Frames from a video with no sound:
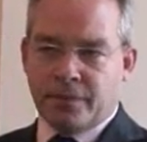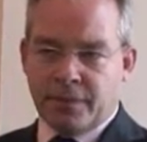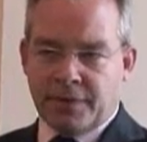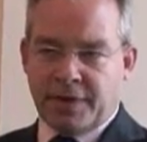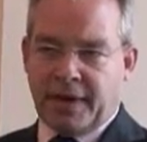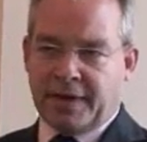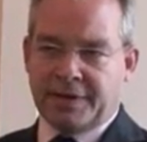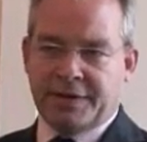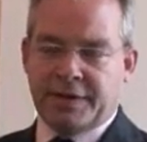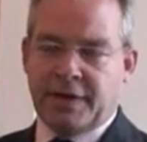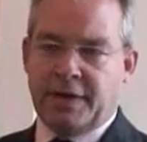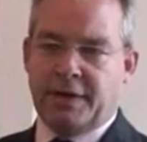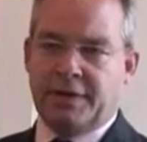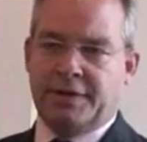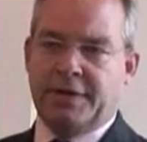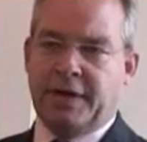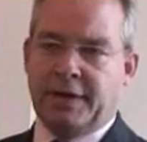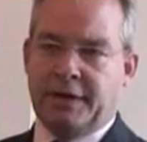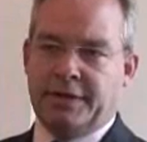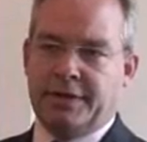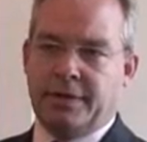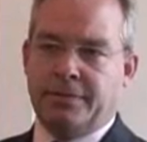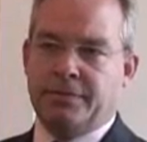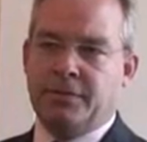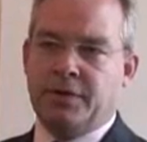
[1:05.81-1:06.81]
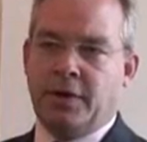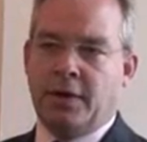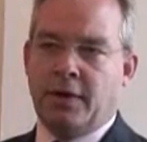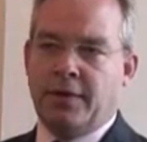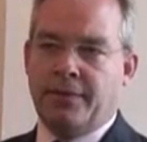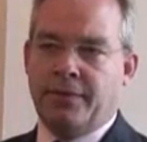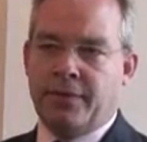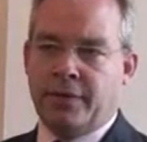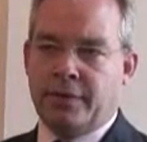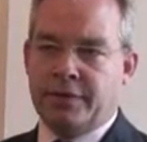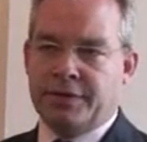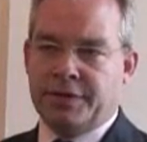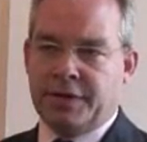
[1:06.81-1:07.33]
That's going to take some
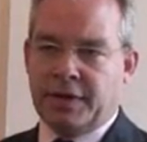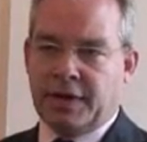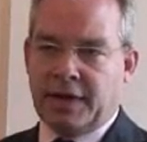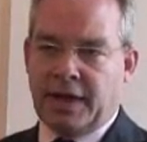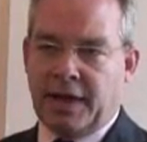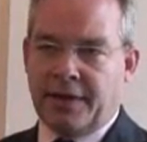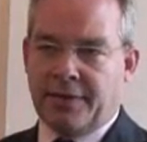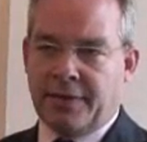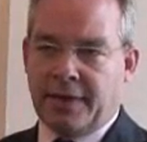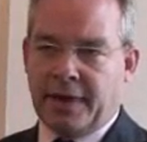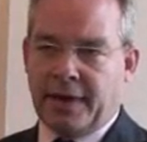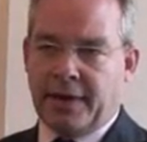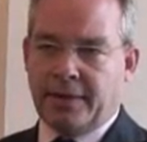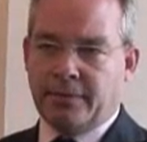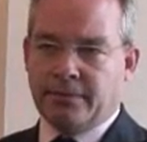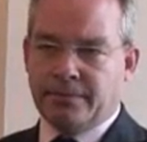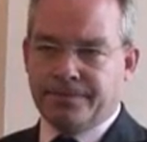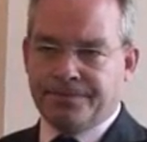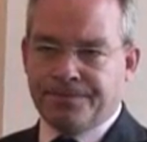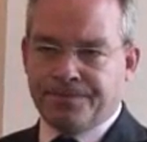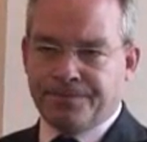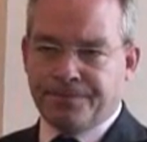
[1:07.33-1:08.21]
time for us to get there.